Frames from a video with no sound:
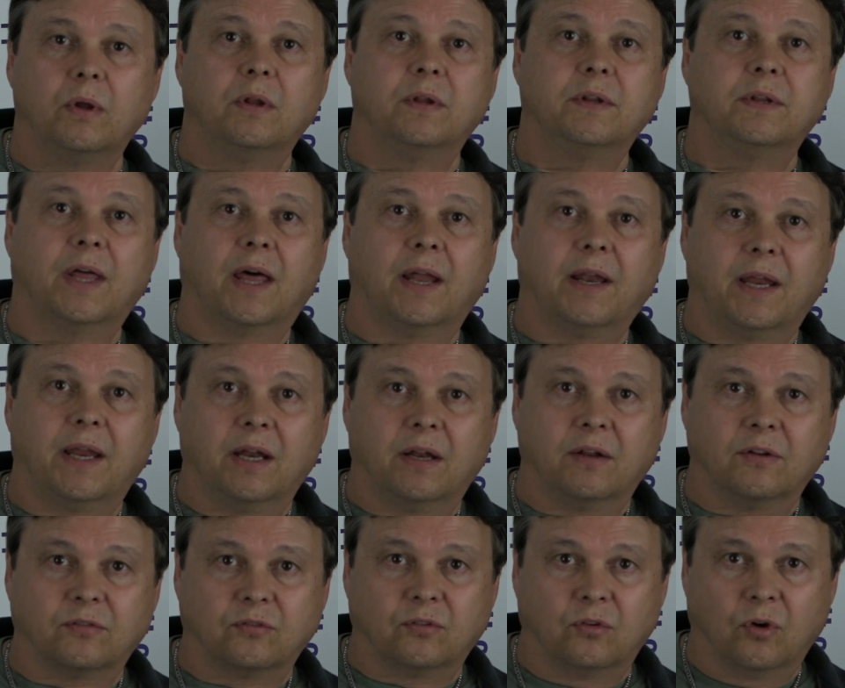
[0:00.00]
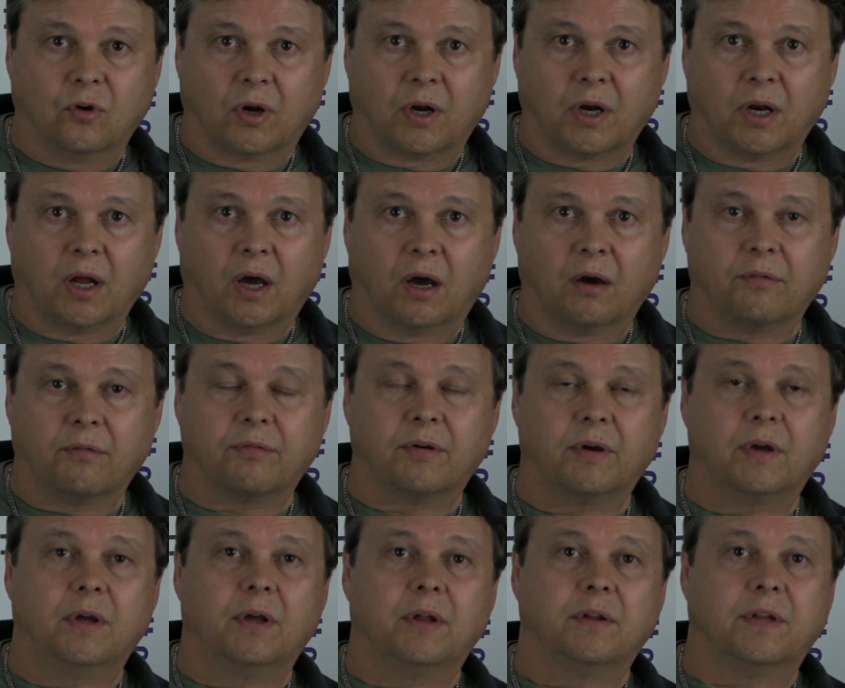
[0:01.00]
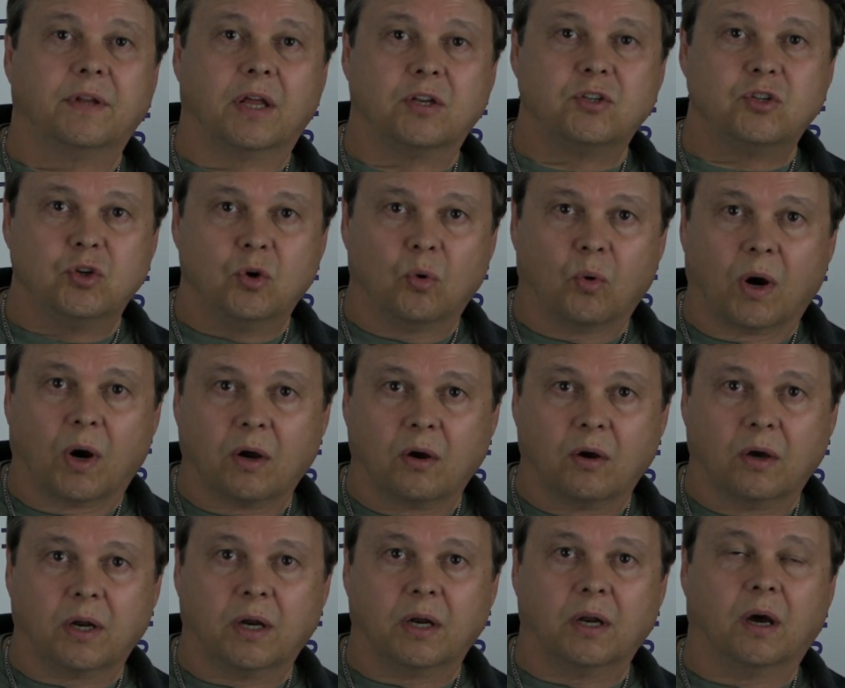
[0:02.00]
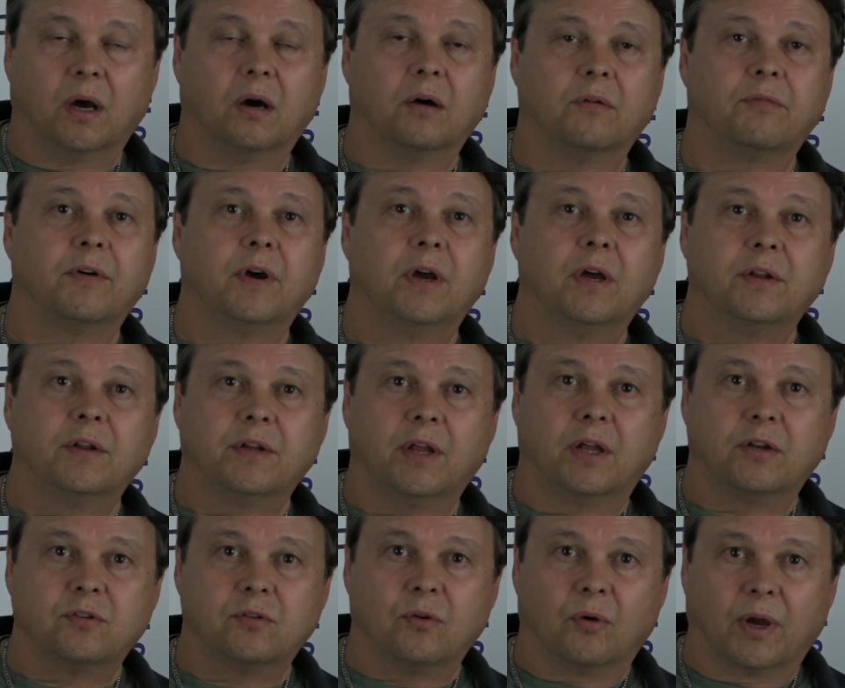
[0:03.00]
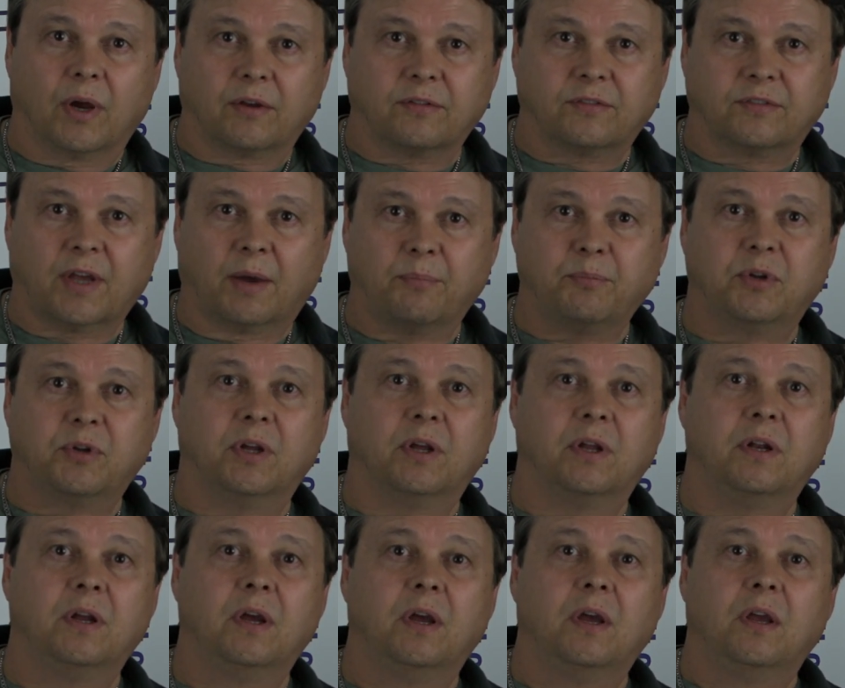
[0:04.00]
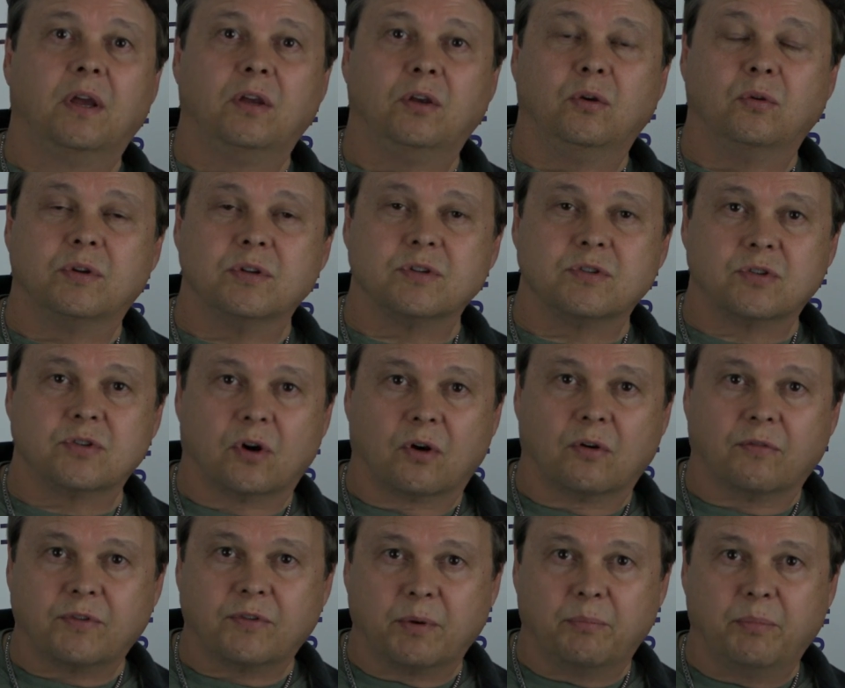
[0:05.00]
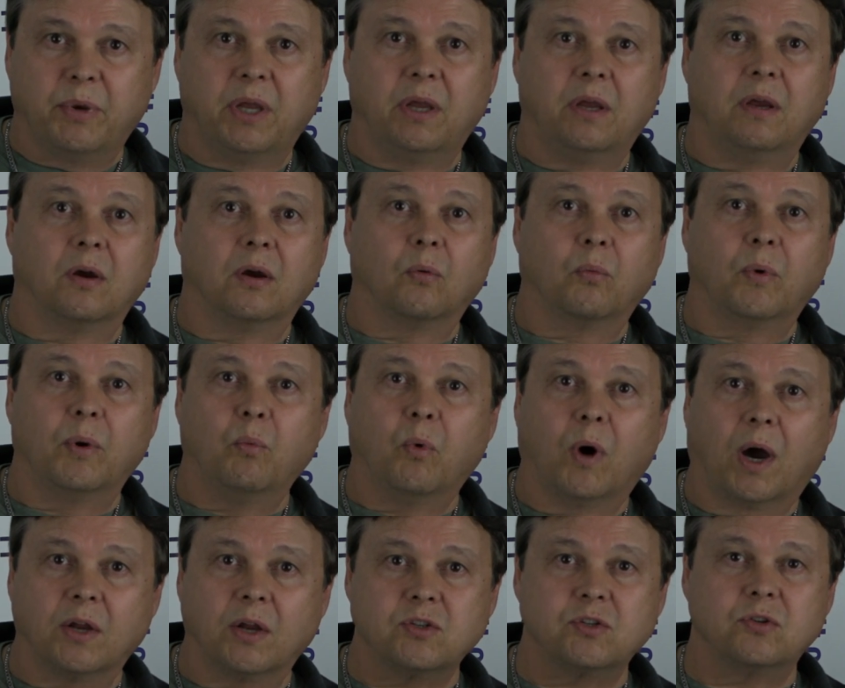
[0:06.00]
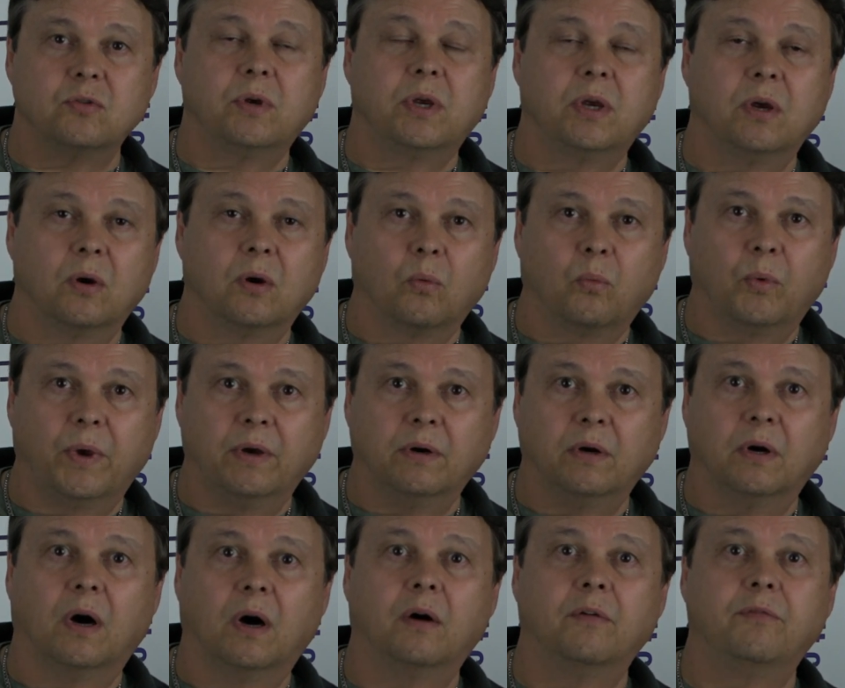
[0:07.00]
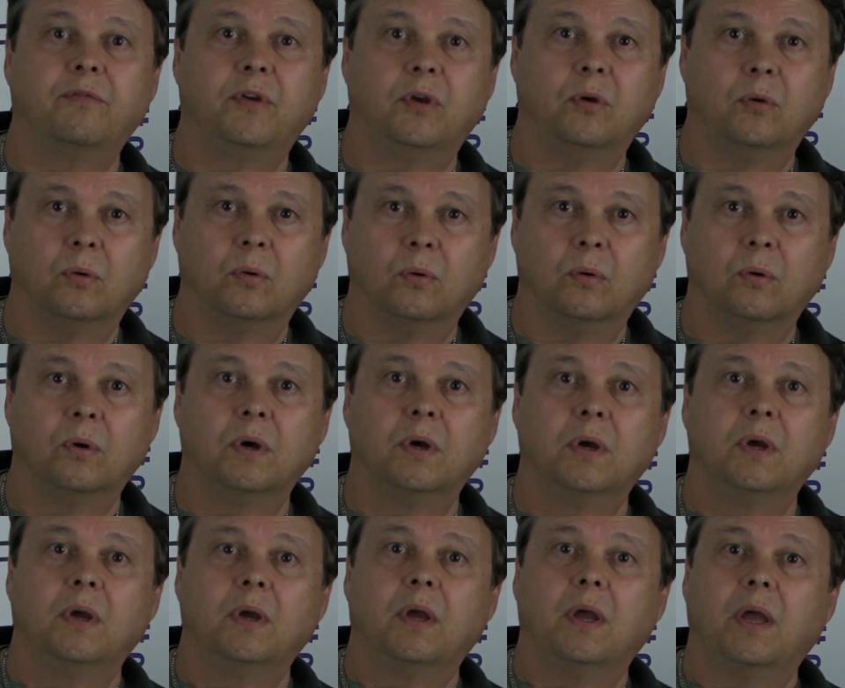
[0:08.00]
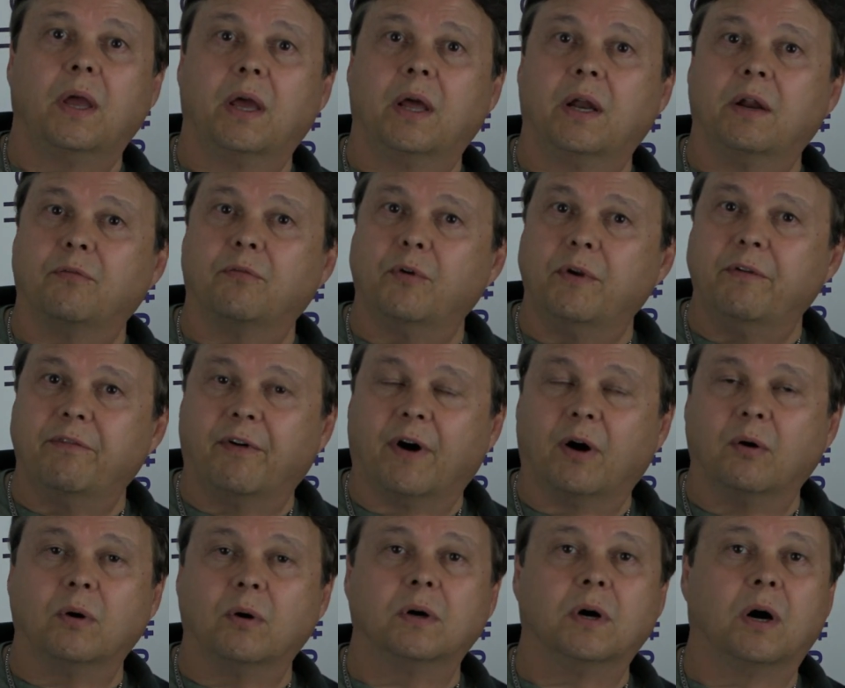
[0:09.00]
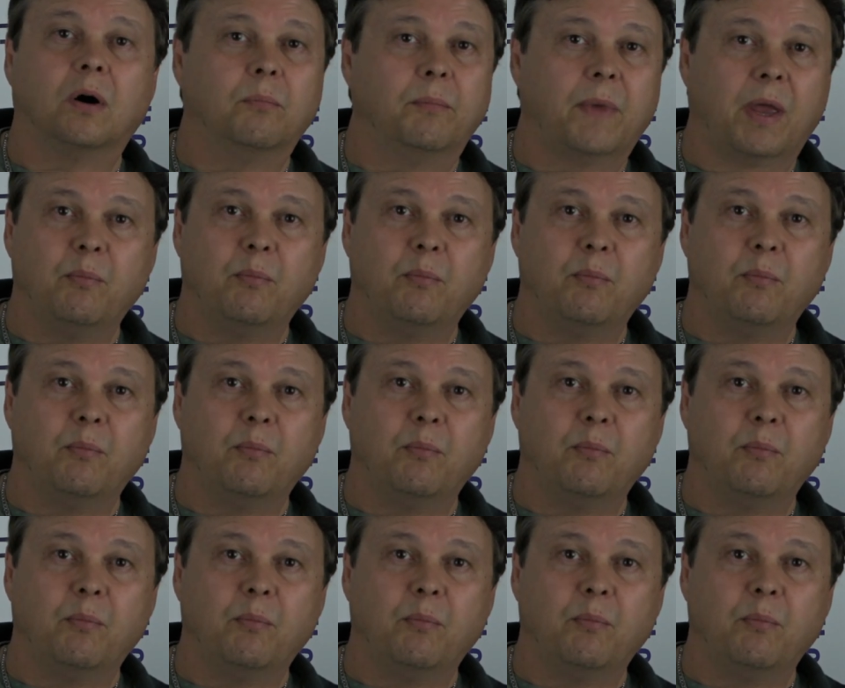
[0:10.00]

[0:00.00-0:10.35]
that it is good enough, that you are good enough, that you're accepted. You deserve to be here. We want you here. We love you. And if we follow out, maybe